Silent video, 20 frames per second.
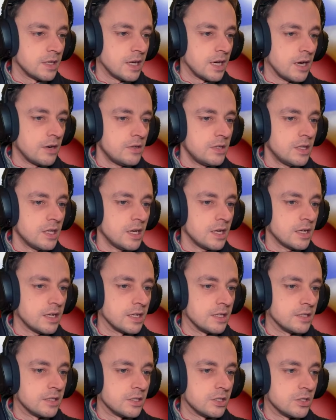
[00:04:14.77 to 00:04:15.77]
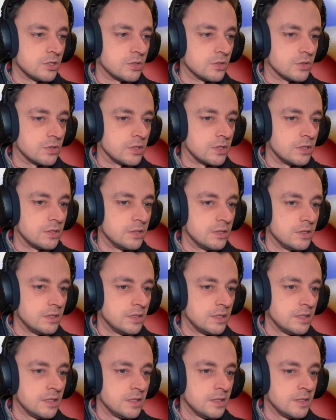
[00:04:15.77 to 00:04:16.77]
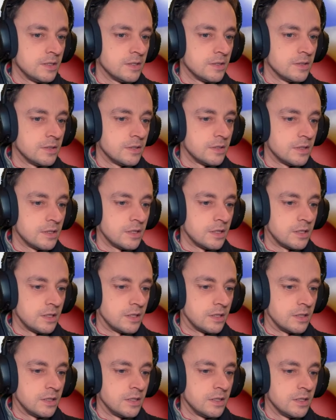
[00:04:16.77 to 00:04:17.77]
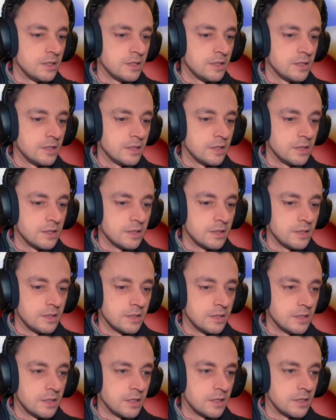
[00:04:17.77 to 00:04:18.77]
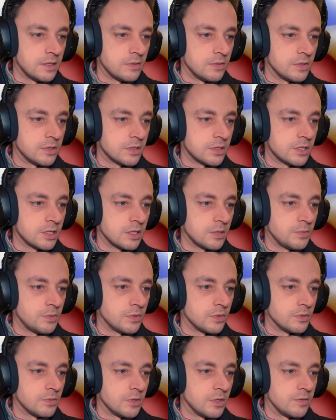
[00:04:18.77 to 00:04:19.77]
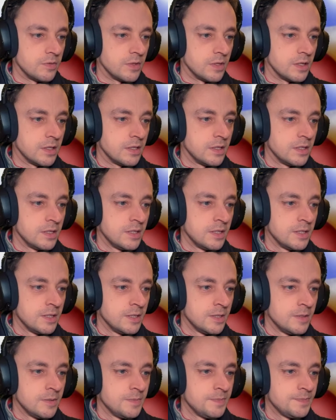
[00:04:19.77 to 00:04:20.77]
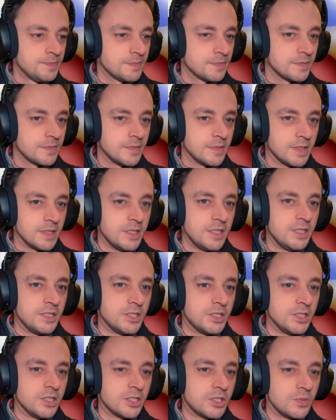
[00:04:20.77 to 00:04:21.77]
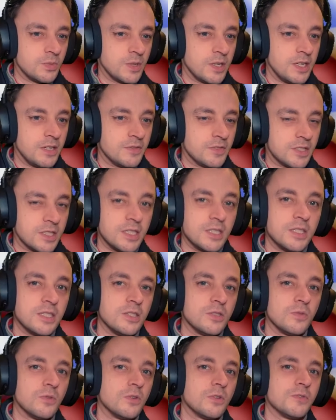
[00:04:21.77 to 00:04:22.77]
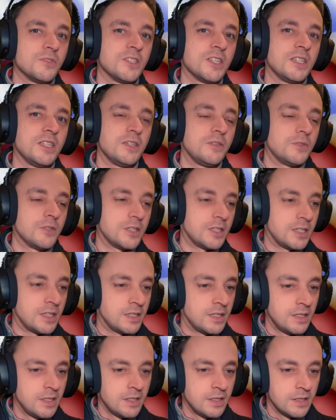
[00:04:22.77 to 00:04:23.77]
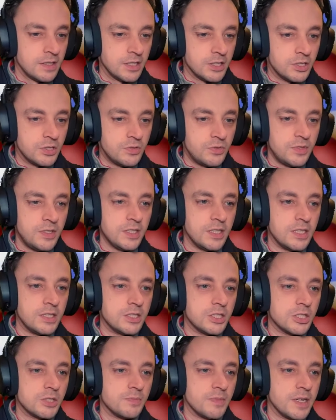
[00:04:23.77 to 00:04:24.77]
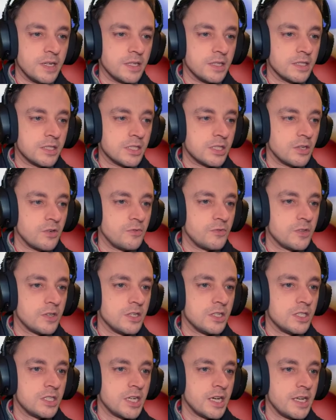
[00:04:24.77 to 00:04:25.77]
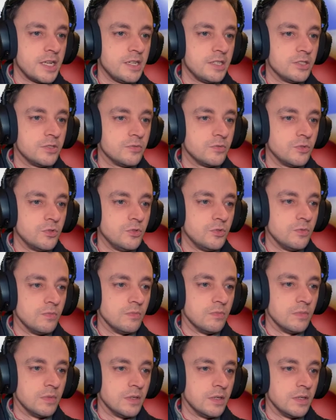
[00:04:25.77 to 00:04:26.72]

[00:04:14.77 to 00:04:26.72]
How did that get destroyed? Huh. I know, let's teleport them over there. Easiest way of sending dwarves anywhere. I should really just make a self-contained room